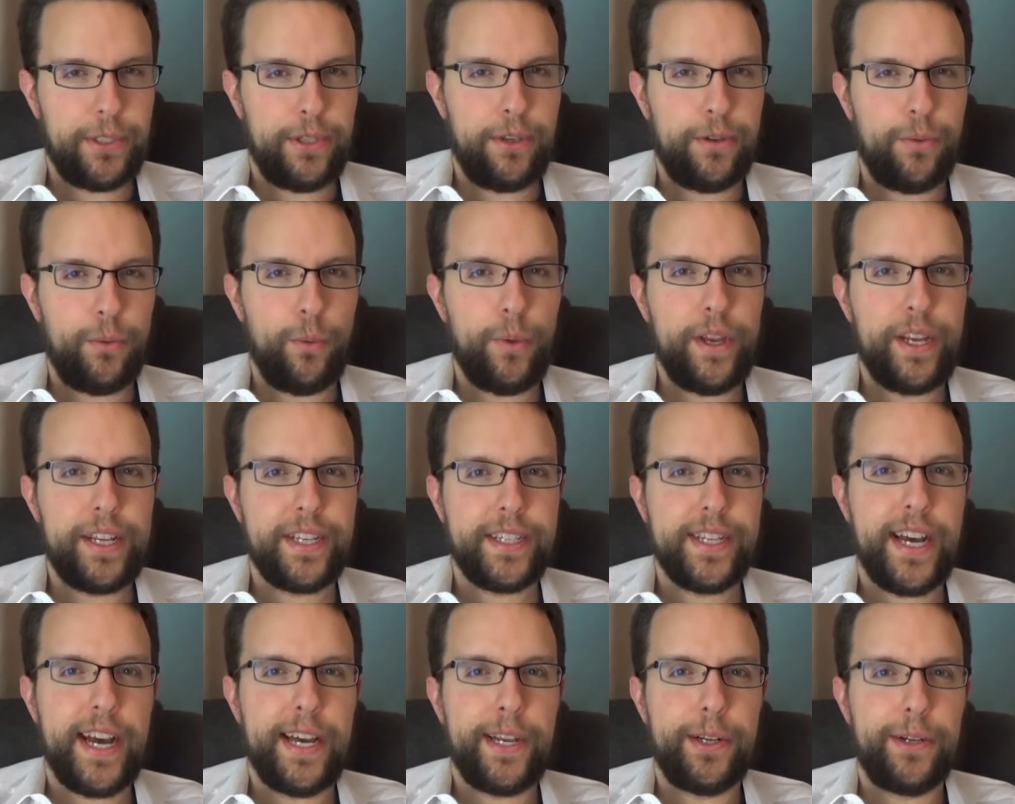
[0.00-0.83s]
a weak
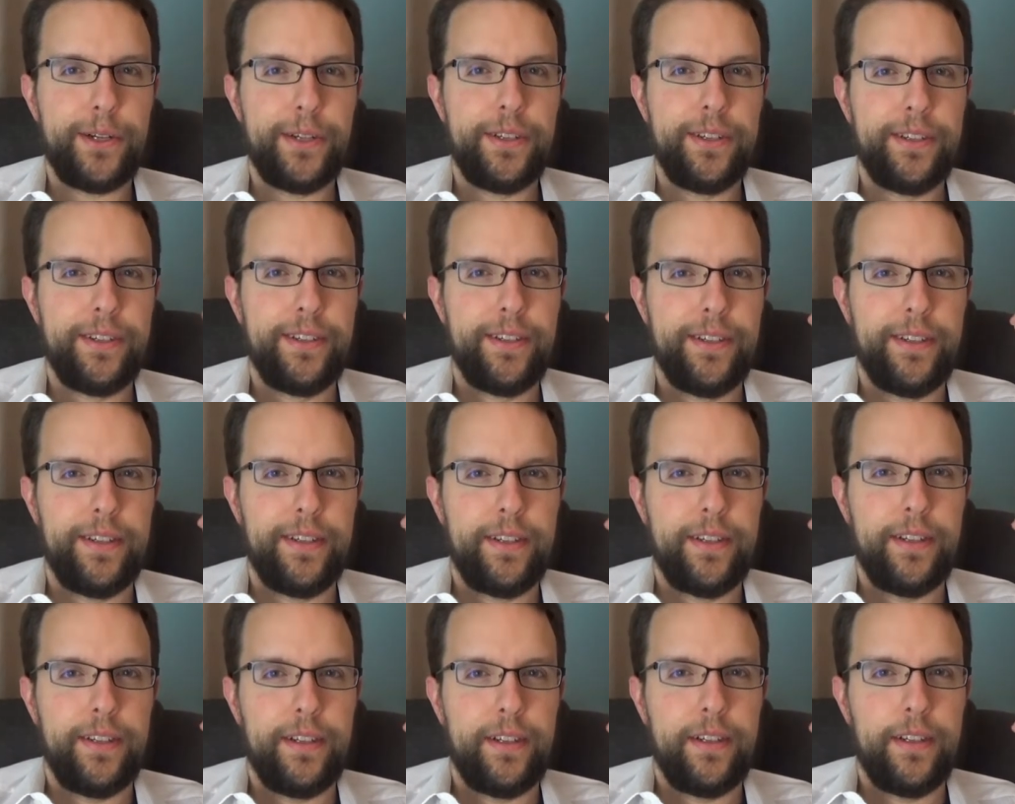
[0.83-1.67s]
title,
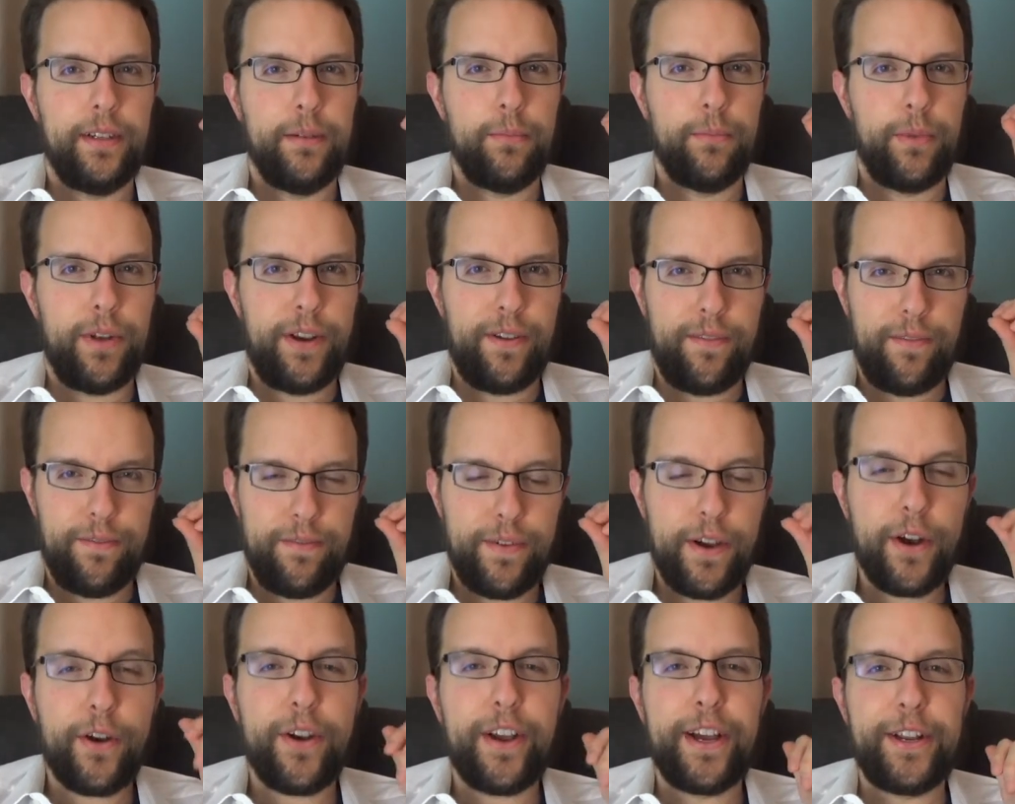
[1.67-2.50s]
but a
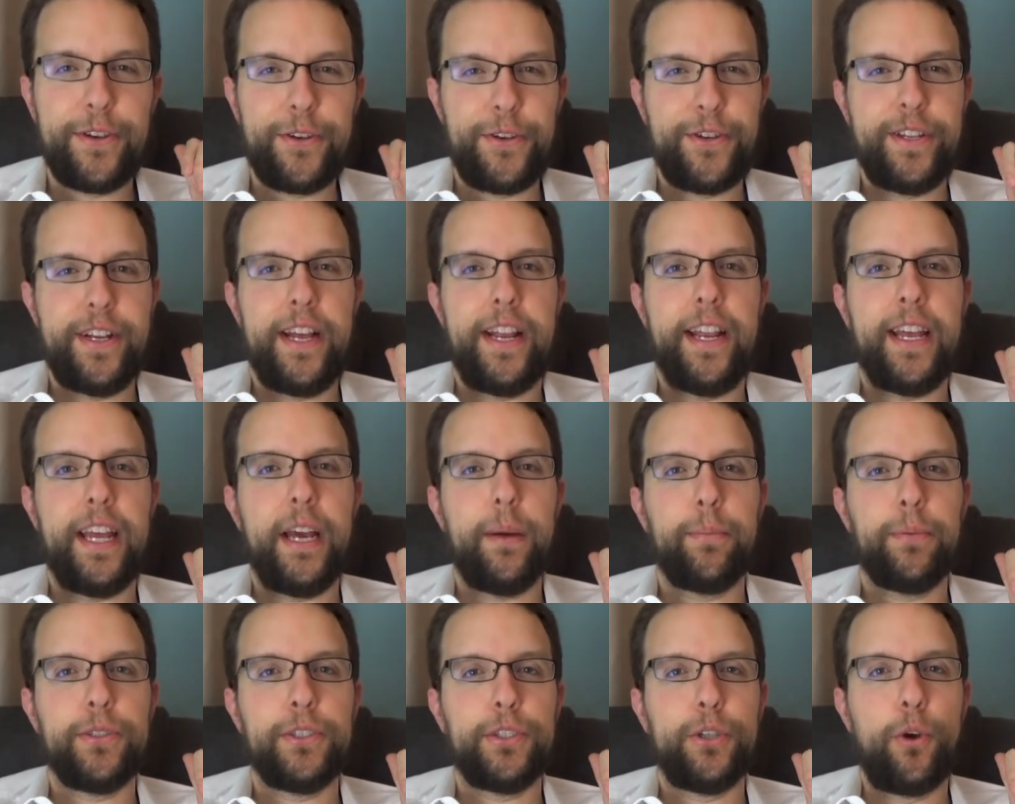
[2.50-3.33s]
very entertaining
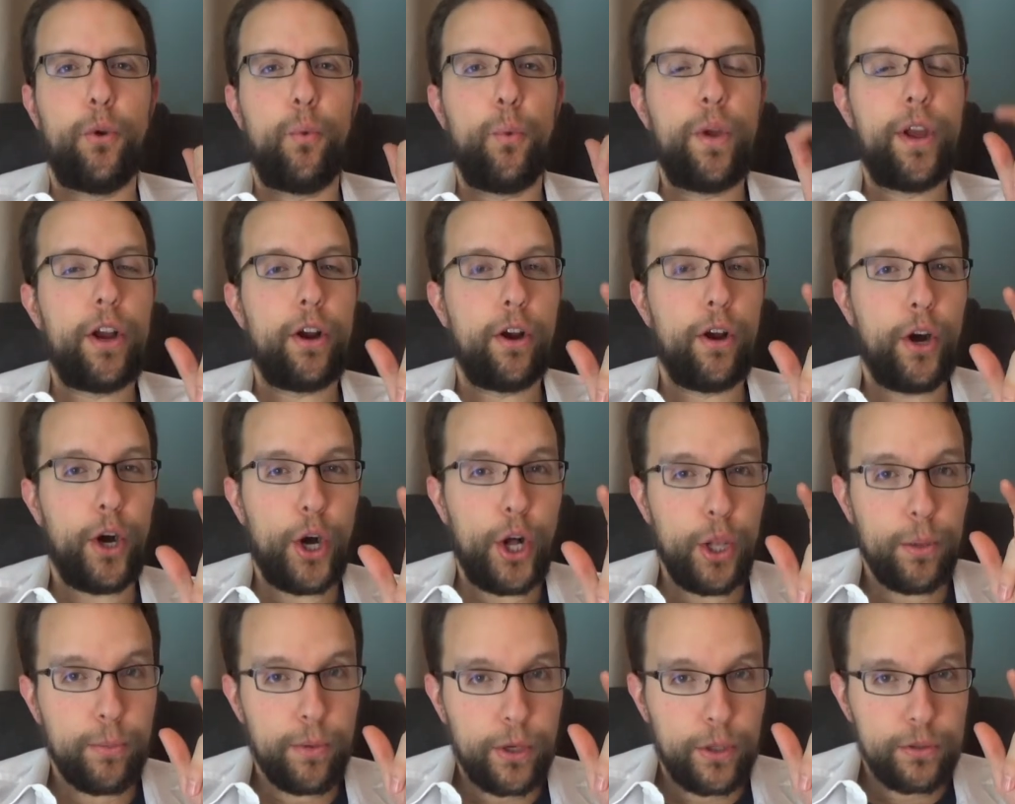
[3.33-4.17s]
episode. We are
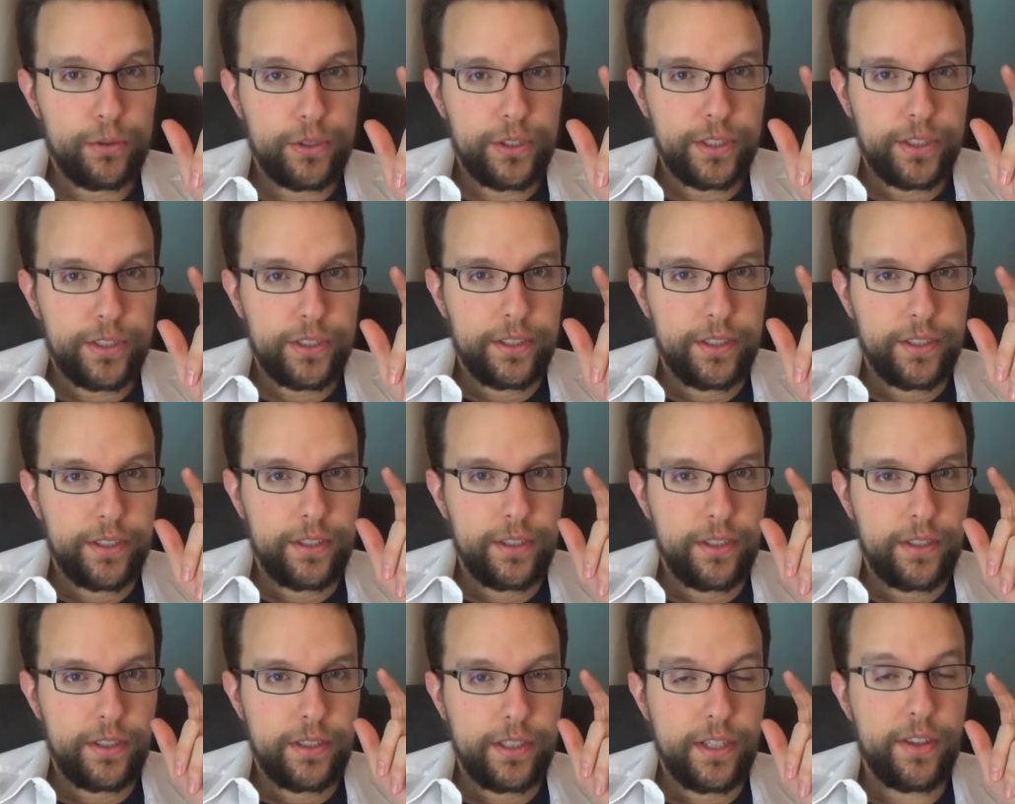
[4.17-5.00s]
almost
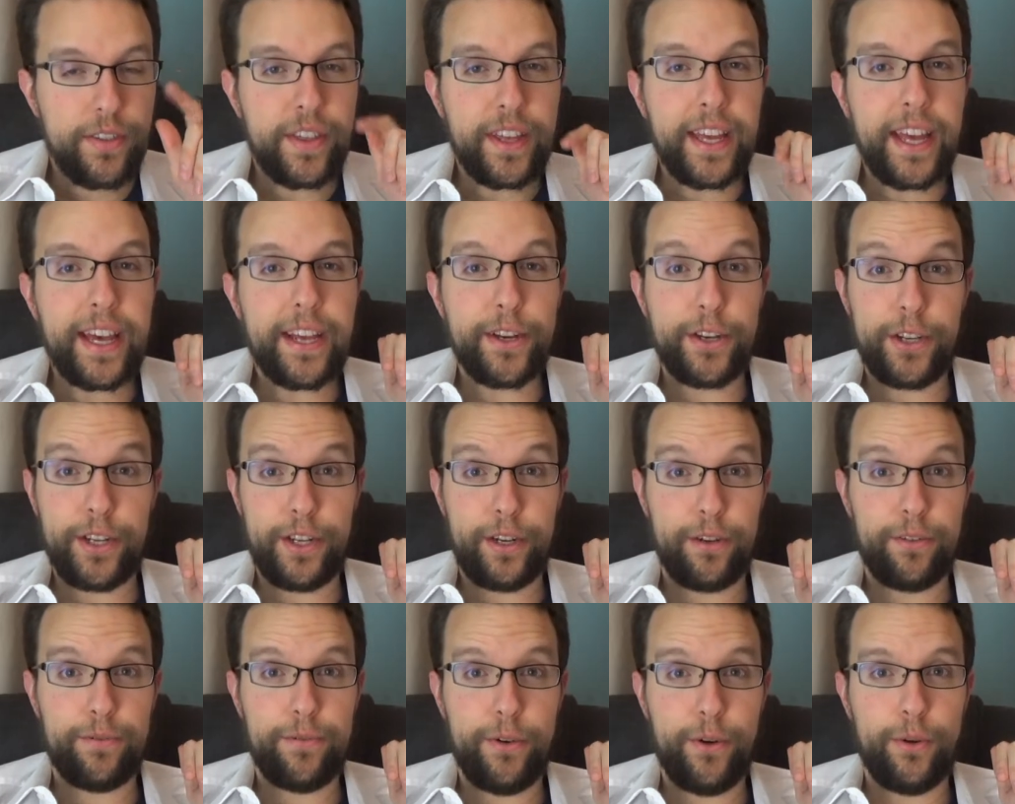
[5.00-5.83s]
to the end
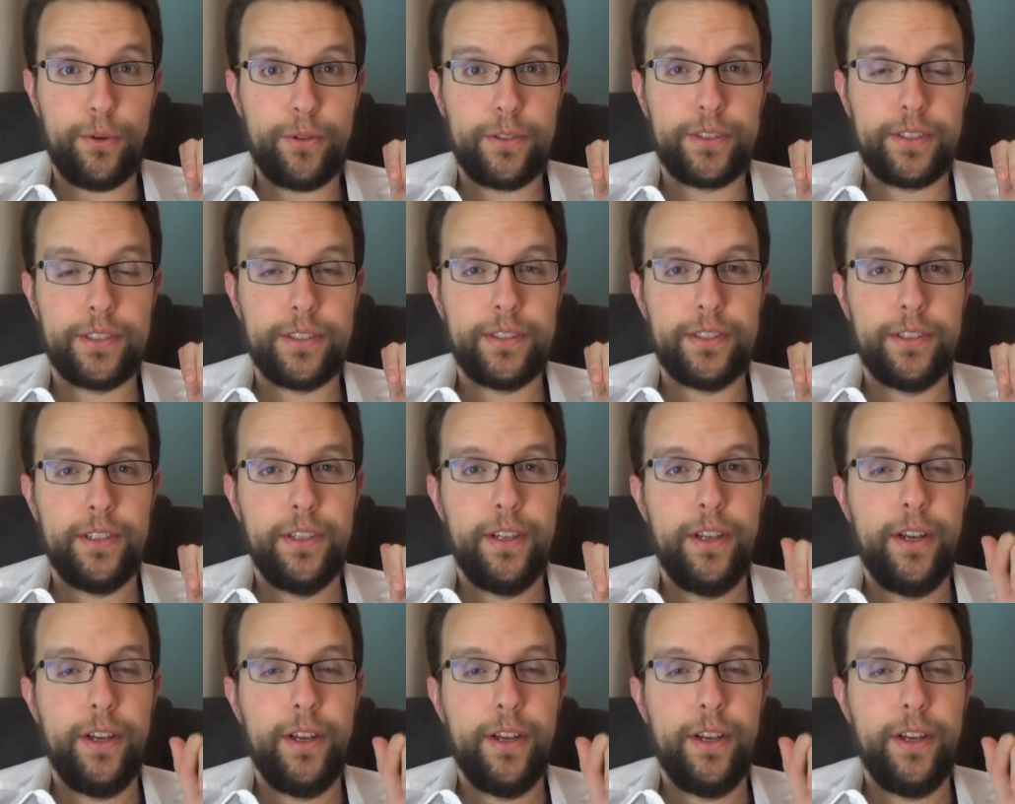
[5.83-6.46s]
here, folks.